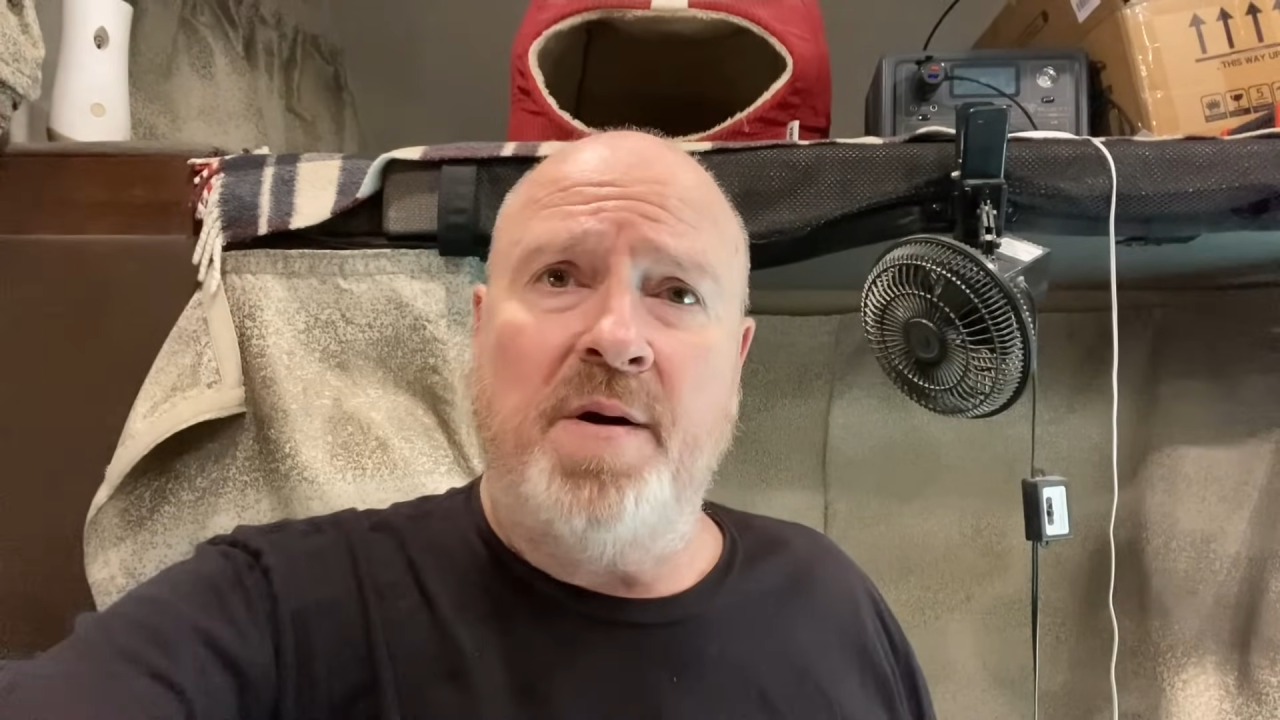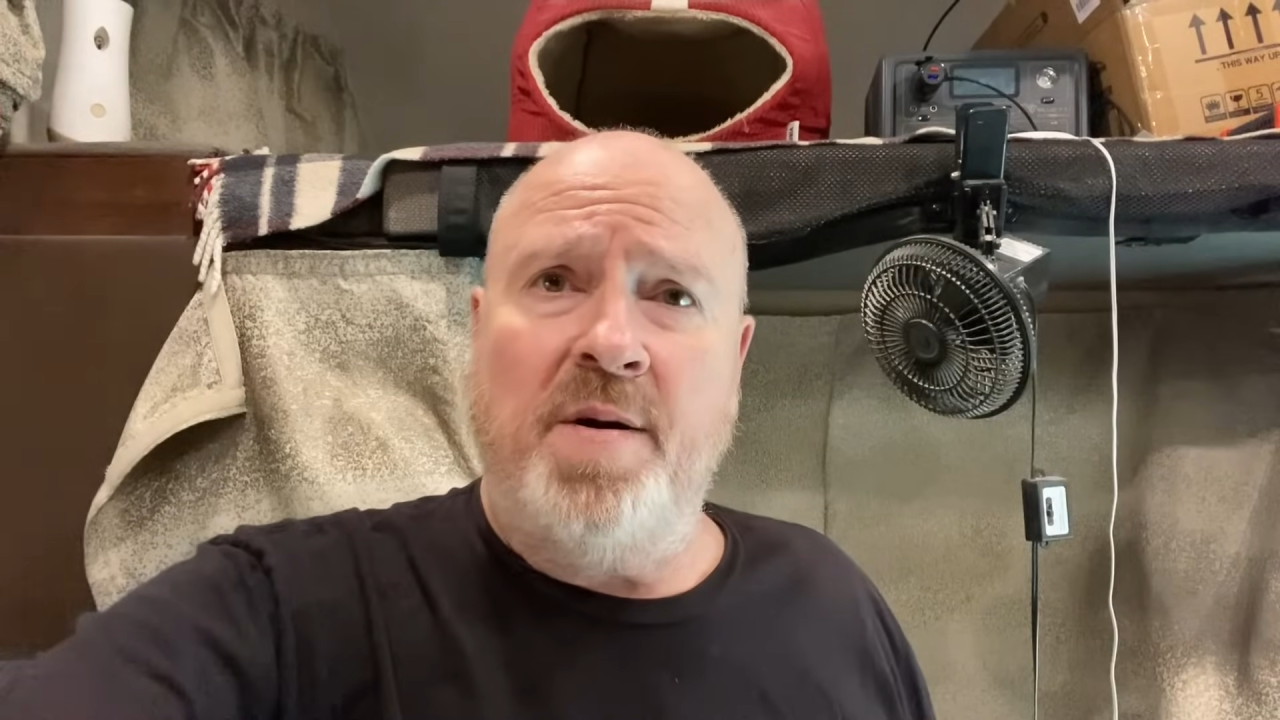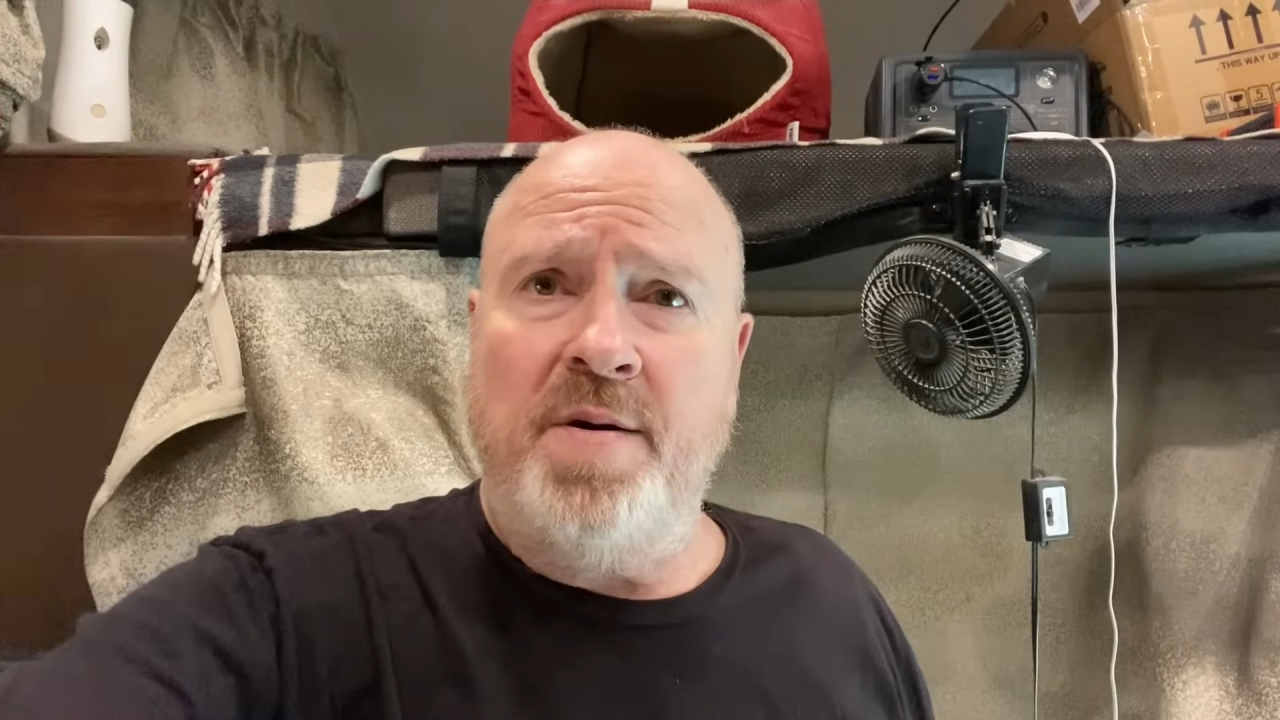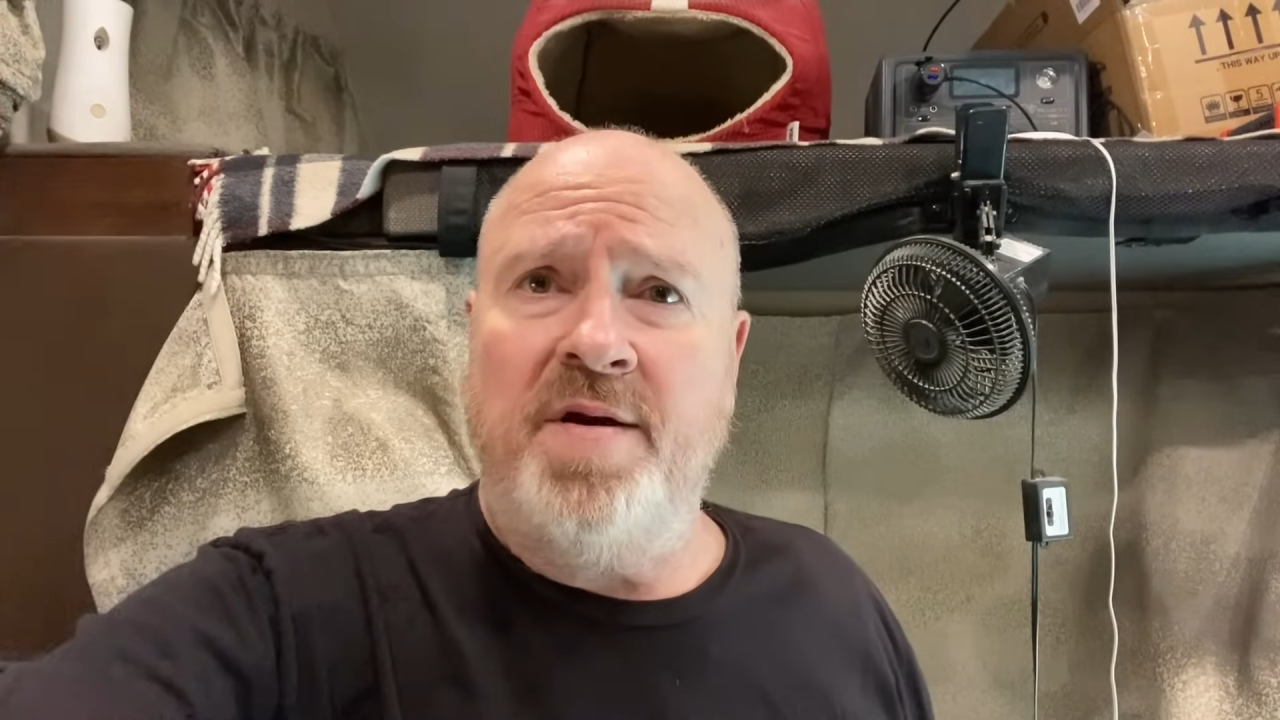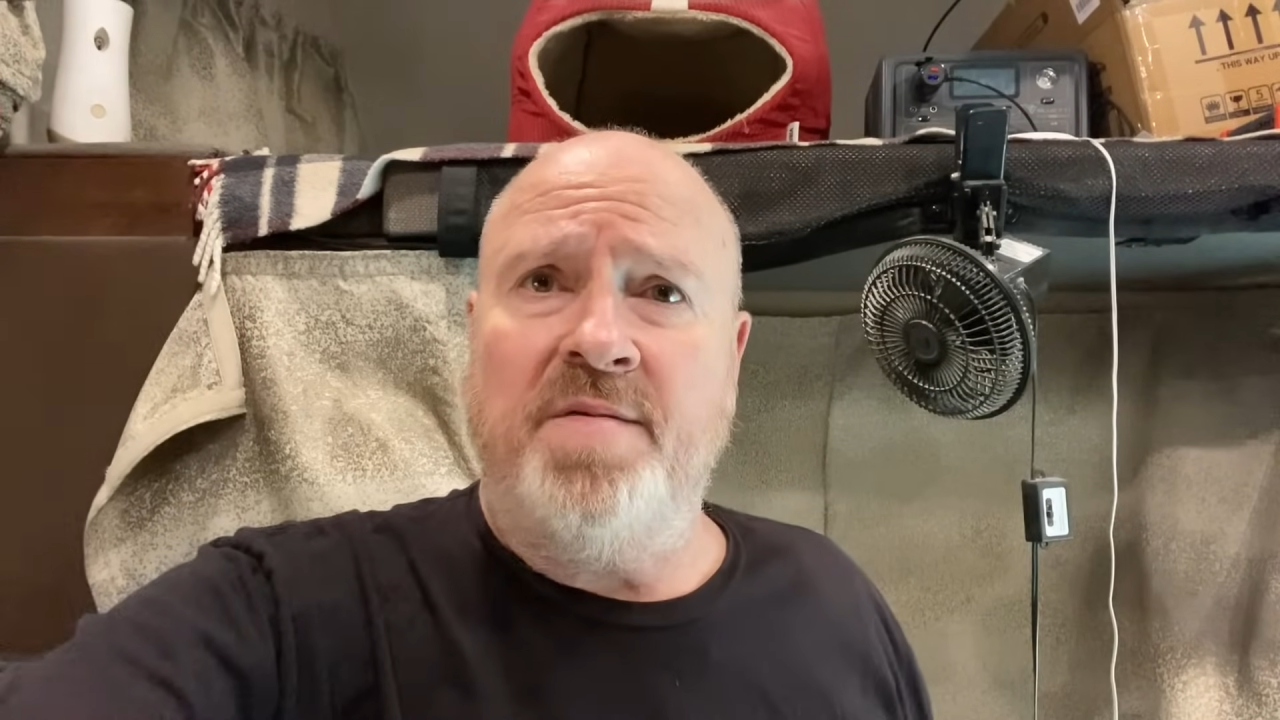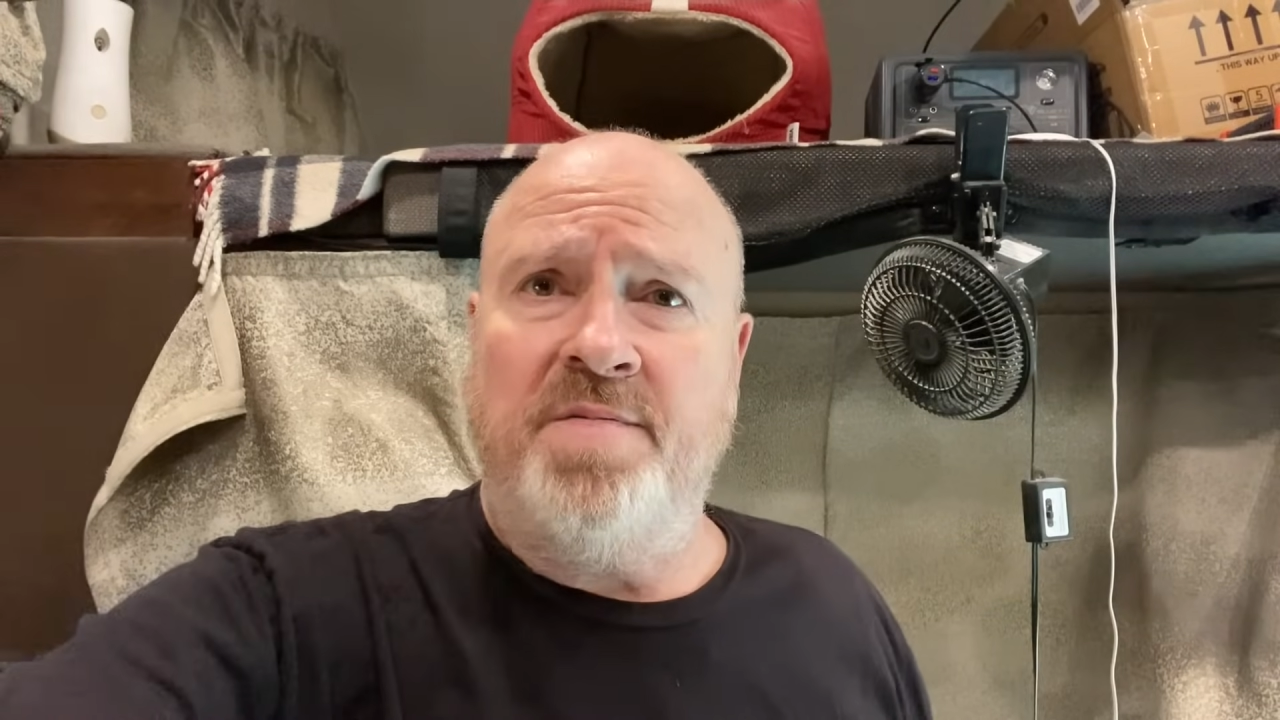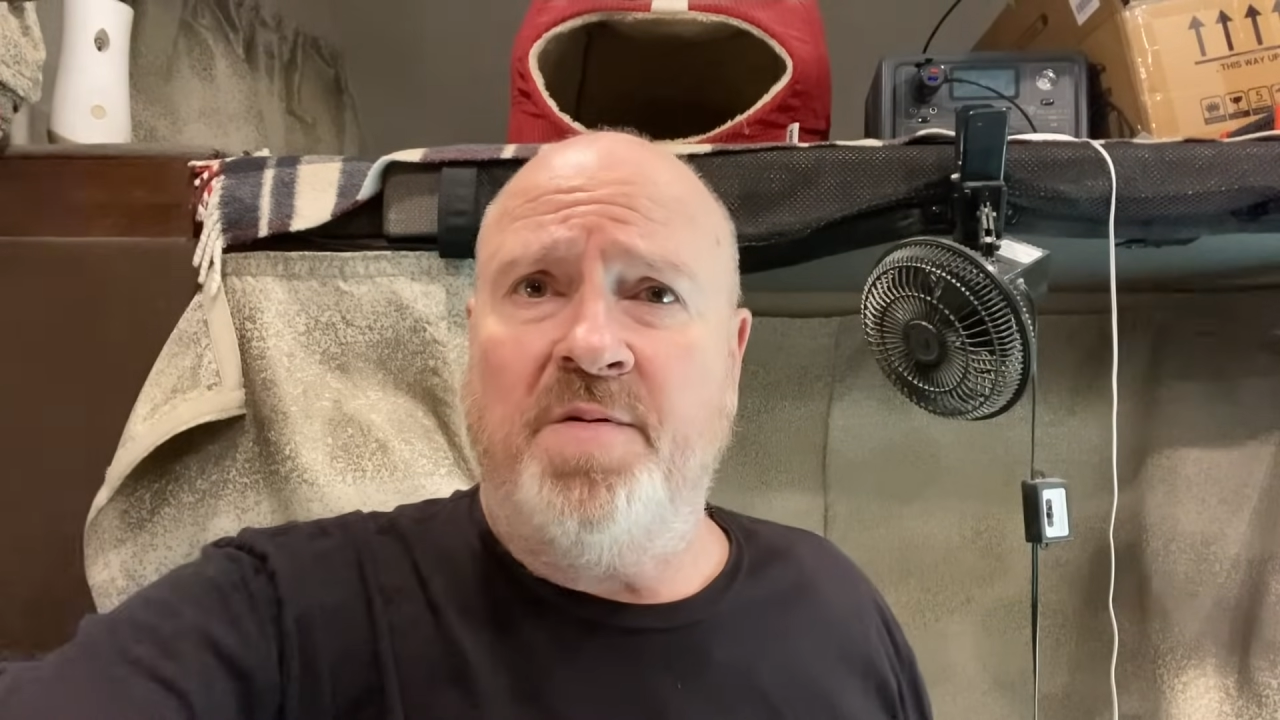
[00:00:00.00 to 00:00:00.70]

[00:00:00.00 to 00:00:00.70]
area of the